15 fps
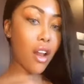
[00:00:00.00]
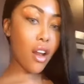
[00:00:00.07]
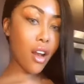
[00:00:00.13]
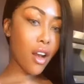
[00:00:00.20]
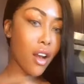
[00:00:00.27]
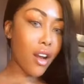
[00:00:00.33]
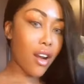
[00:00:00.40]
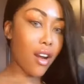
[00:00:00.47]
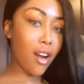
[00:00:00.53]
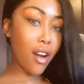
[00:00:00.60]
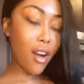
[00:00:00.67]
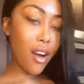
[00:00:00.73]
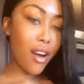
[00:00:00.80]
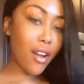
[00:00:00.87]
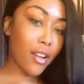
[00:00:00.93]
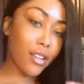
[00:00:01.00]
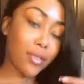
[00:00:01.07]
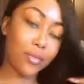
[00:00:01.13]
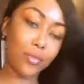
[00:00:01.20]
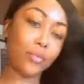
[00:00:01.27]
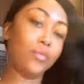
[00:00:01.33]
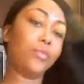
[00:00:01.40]

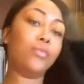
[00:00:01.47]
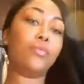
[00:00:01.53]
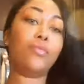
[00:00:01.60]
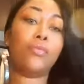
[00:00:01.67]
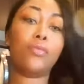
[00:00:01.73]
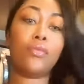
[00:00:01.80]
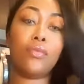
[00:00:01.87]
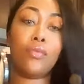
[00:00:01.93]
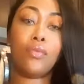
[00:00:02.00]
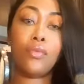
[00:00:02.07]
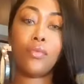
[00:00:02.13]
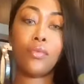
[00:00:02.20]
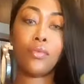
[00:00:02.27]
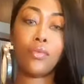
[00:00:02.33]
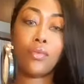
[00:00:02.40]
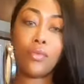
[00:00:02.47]
[no speech]